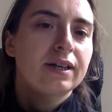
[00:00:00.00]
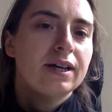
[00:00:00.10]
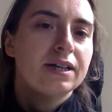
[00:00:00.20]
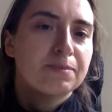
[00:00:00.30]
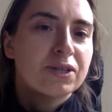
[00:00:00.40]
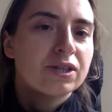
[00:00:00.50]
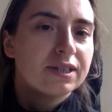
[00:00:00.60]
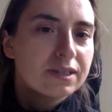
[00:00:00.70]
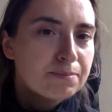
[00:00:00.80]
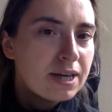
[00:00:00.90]
especially
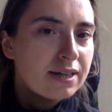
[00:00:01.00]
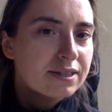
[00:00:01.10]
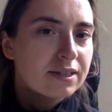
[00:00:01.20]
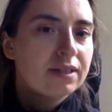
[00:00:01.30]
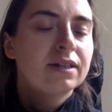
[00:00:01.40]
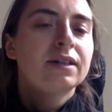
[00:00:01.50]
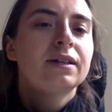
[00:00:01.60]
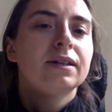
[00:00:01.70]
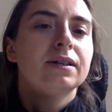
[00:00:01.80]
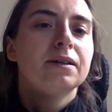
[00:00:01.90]
this part,
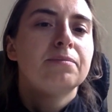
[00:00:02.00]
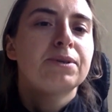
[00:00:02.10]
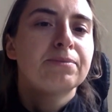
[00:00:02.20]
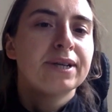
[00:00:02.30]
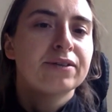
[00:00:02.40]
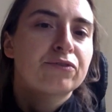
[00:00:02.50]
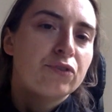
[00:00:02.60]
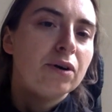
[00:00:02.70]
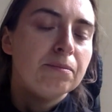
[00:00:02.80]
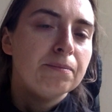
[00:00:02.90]
be made
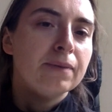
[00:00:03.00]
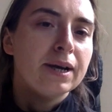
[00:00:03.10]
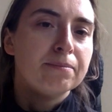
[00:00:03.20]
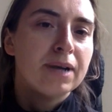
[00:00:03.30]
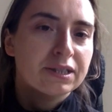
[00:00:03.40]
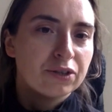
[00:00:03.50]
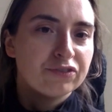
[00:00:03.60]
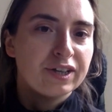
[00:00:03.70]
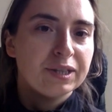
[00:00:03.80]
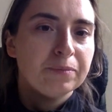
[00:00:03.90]
from a Markdown
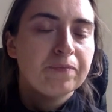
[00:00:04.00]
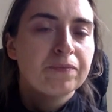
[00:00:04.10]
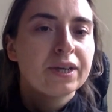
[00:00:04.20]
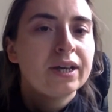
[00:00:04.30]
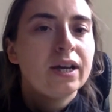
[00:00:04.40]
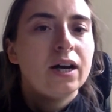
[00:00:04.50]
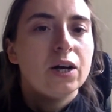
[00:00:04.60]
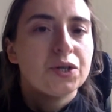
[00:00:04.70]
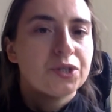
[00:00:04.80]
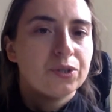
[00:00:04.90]
file.
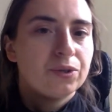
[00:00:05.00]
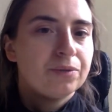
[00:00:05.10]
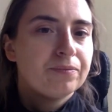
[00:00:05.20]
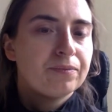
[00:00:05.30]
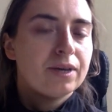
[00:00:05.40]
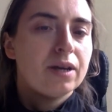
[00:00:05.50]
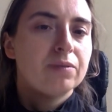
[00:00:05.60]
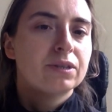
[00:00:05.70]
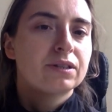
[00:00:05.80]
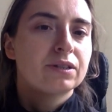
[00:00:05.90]
Also, I
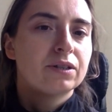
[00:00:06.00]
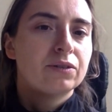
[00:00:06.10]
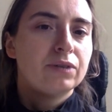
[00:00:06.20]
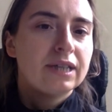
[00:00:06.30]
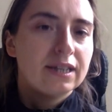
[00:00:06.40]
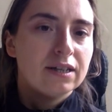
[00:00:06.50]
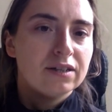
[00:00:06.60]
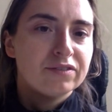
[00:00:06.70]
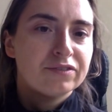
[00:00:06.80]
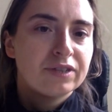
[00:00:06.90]
would really
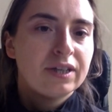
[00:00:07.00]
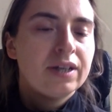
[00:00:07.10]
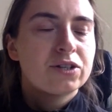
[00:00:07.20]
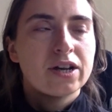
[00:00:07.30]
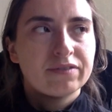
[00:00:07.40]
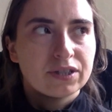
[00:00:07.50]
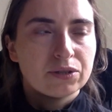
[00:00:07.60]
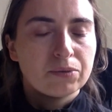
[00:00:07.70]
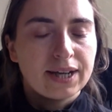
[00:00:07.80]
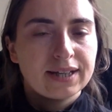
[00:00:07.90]
love to have it in
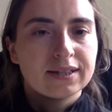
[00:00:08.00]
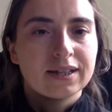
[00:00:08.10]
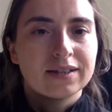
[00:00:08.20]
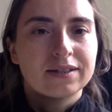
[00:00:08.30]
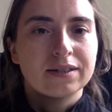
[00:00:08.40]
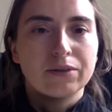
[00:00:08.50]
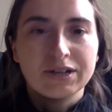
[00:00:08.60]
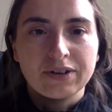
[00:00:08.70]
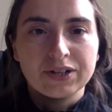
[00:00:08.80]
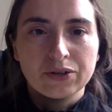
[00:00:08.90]
a way that the
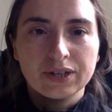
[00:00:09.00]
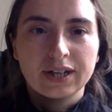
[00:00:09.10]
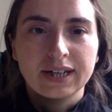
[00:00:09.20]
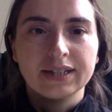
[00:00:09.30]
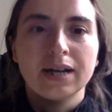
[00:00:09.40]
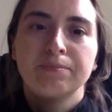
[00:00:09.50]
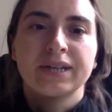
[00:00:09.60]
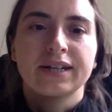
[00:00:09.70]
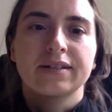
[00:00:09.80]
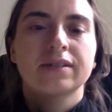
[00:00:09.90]
restaurant owner can
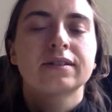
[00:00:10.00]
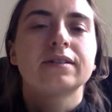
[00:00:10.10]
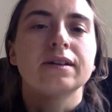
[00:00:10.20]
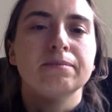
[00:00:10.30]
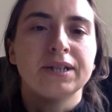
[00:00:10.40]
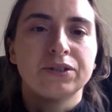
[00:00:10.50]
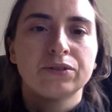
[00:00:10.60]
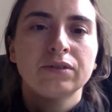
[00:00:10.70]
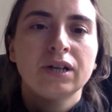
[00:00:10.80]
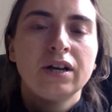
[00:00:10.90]
update their
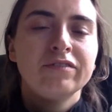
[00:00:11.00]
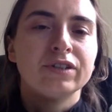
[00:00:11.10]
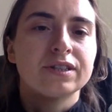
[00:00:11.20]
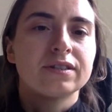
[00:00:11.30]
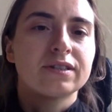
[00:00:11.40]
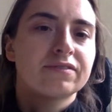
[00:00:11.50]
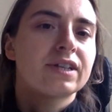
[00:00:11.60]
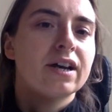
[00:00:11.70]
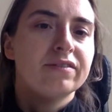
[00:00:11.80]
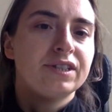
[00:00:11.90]
menu. For instance, if
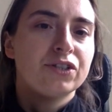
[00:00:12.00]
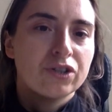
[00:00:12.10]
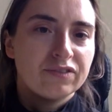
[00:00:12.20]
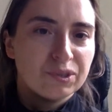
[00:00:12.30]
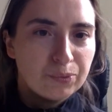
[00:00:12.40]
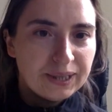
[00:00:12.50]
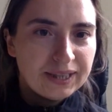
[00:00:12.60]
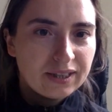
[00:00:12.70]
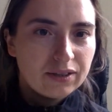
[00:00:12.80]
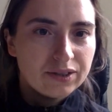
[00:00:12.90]
they have a dish of the
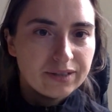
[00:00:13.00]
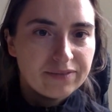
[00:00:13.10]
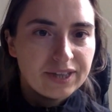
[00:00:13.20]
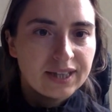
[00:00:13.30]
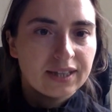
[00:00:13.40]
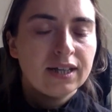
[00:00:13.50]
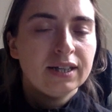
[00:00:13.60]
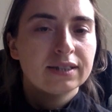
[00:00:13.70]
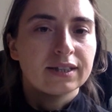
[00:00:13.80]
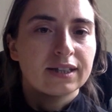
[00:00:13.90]
week or something,
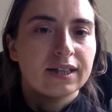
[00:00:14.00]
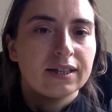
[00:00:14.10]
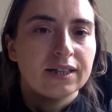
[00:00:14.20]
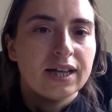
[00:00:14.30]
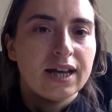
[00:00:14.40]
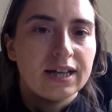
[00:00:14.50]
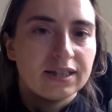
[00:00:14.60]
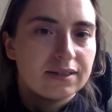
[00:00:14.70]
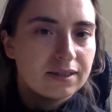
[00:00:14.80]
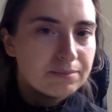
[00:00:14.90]
they can add
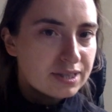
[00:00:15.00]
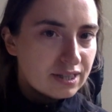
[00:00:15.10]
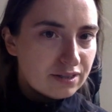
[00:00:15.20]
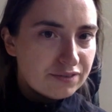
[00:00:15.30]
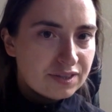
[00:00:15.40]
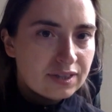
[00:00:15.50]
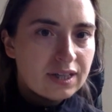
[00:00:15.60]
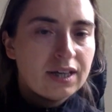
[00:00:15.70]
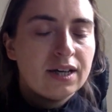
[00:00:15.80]
it themselves